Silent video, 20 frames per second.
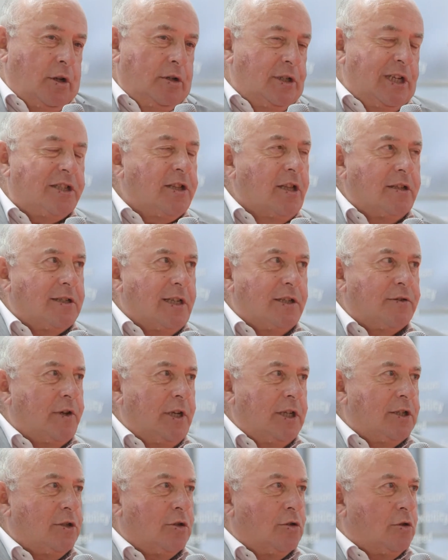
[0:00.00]
distance
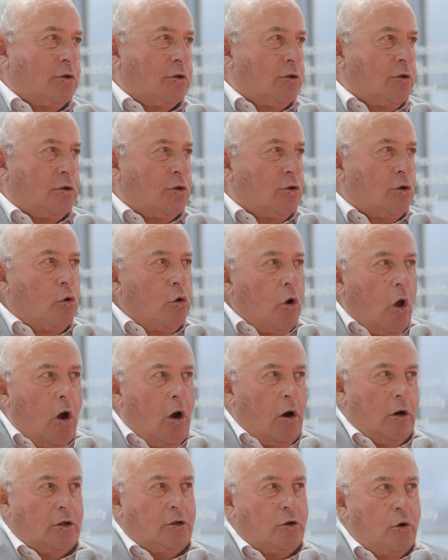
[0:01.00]
is too
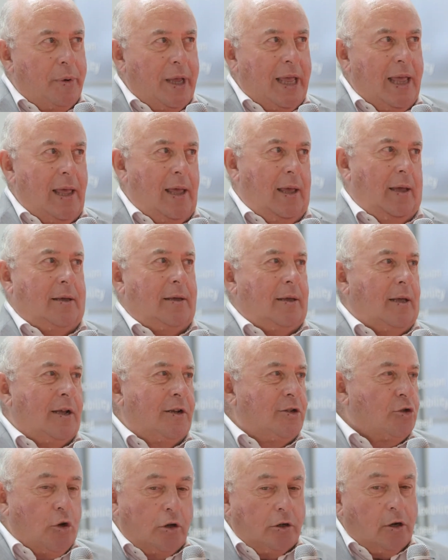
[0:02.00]
long, too big,
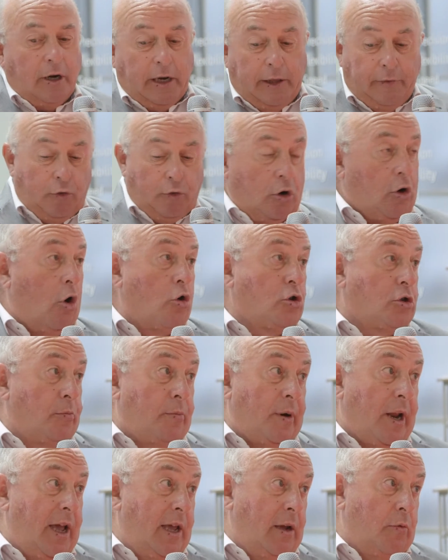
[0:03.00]
and certainly
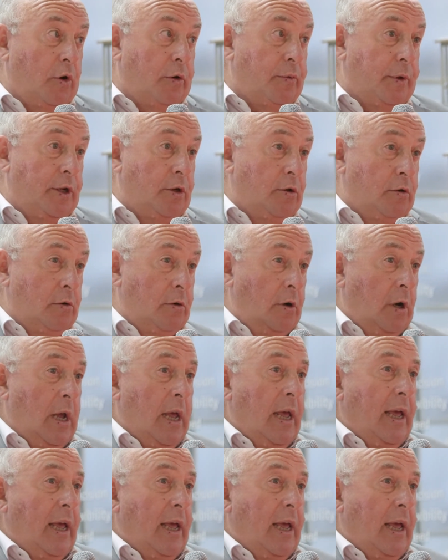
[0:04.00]
co-supplying what we do,